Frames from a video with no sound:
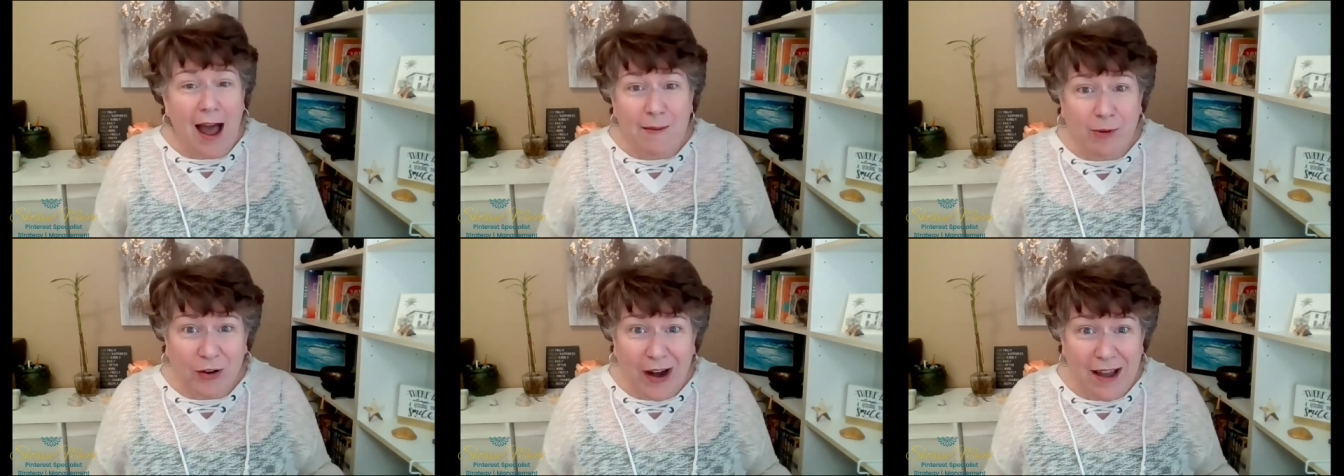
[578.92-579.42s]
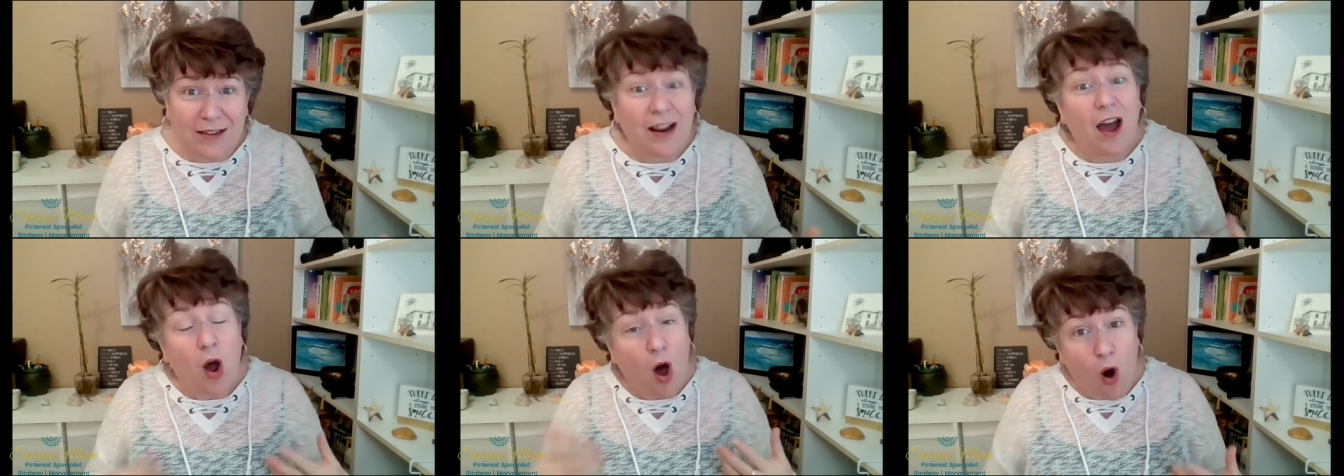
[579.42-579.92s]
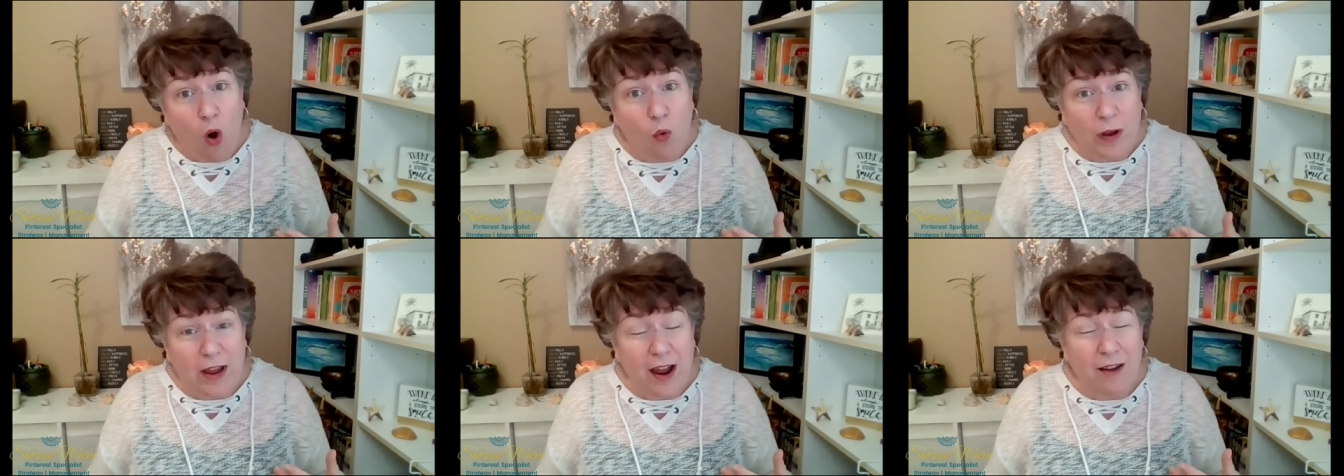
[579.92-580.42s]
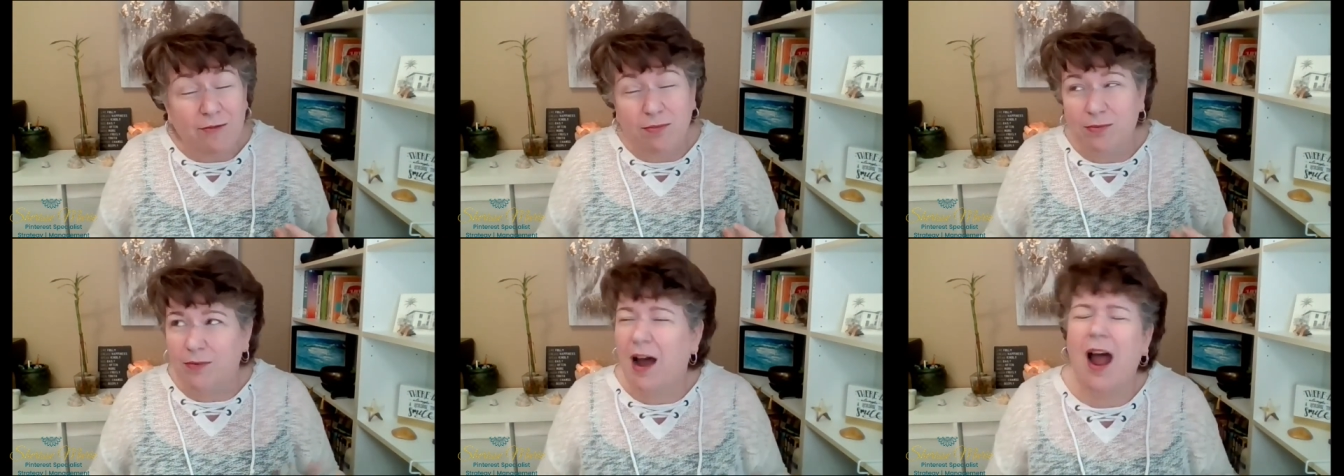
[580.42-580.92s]
I'm around all
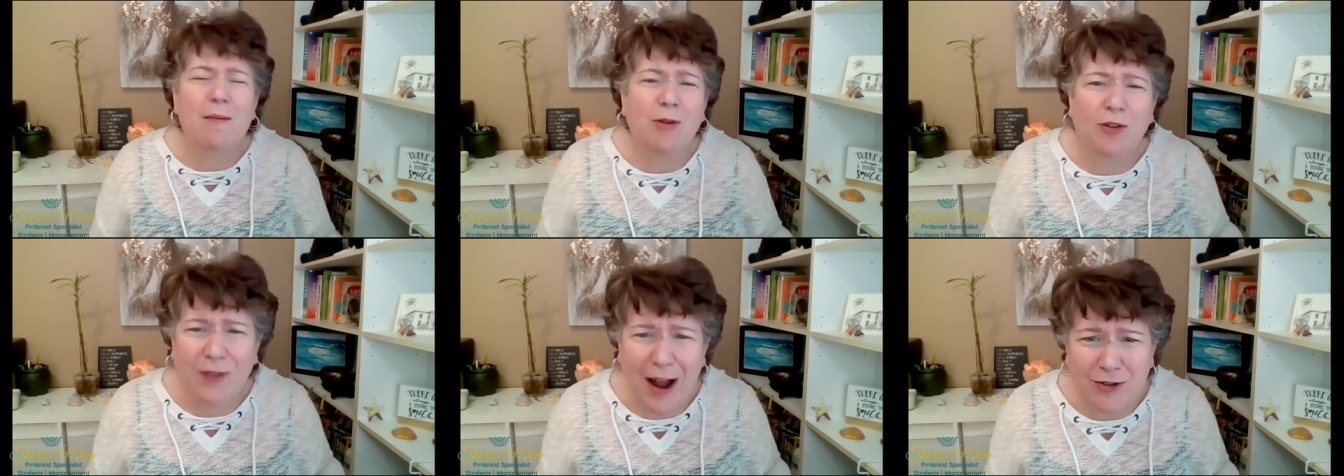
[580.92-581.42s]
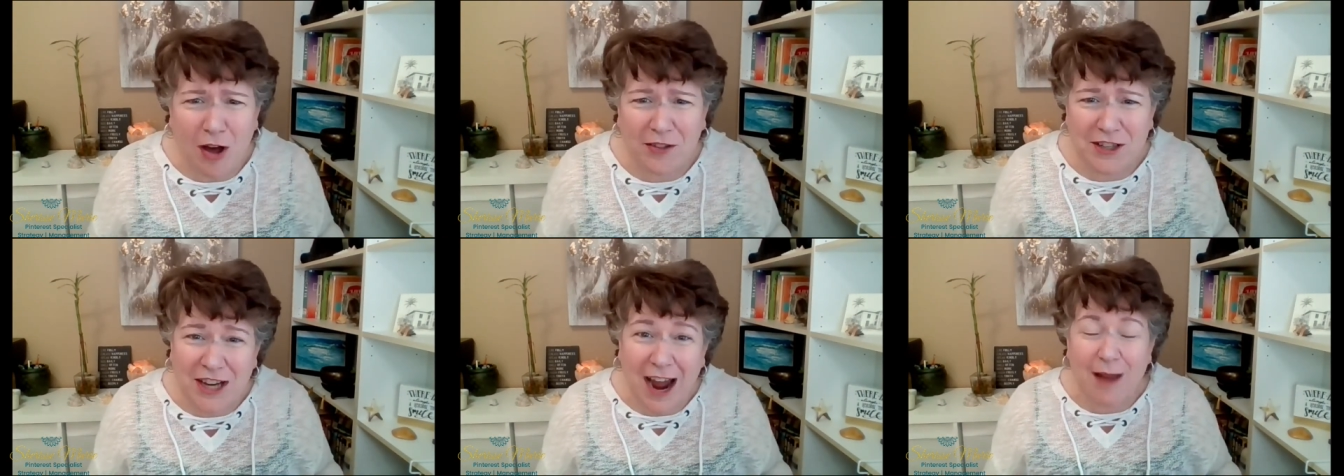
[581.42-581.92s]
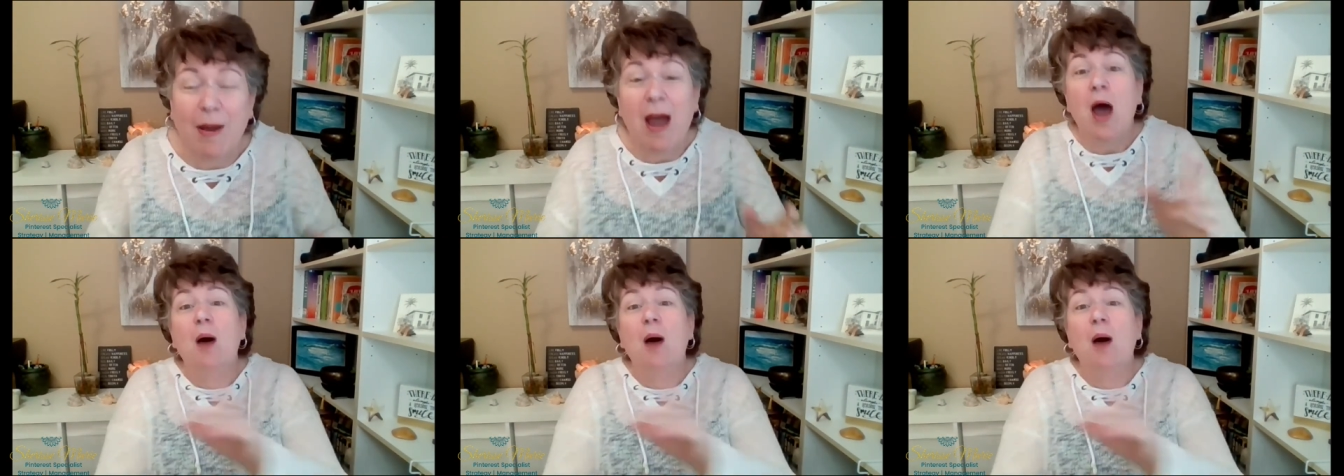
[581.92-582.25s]
the time,